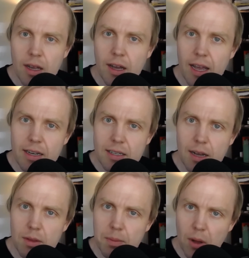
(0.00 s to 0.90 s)
Now
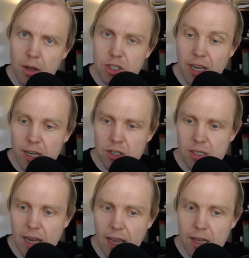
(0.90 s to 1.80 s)
anytime the ball
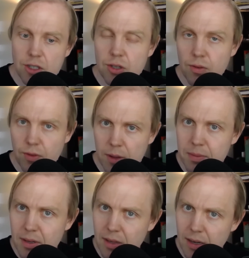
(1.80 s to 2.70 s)
changes hands, you
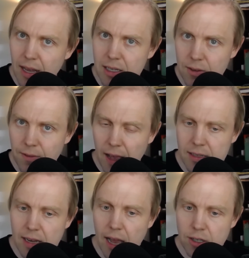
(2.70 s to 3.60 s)
flip to the next
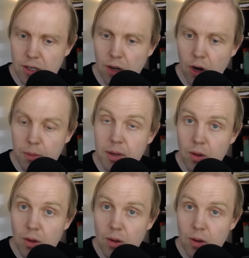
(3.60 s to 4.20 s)
fast action card,